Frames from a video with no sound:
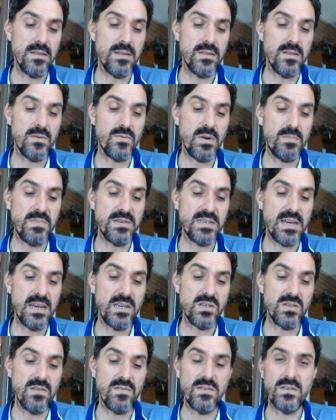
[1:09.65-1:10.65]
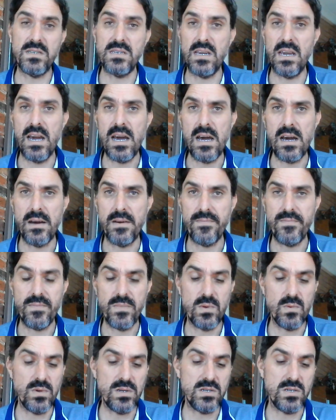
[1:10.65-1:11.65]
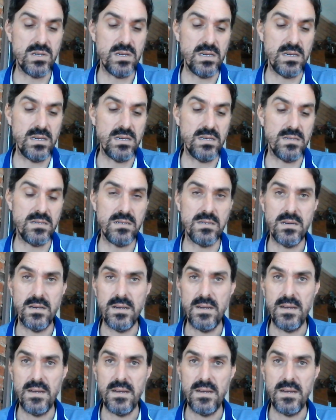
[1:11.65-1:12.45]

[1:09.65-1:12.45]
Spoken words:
reputation of the cigar, which is